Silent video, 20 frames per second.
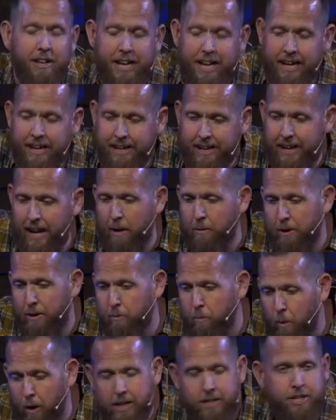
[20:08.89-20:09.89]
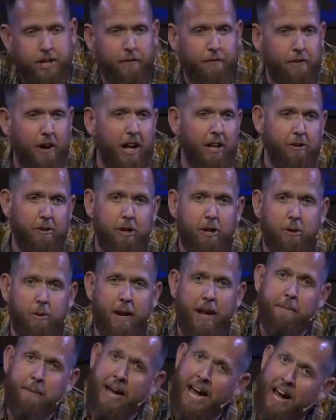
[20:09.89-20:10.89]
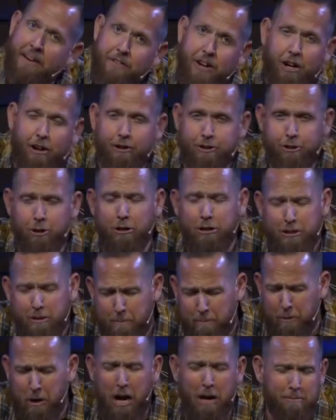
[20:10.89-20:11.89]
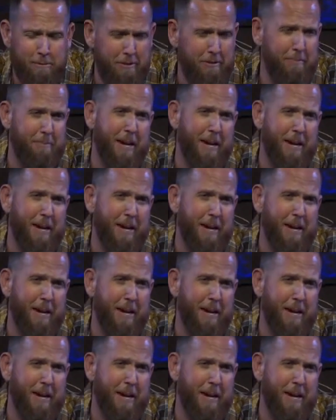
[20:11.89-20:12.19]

in and I would want to follow you and I'm having all sorts of problems.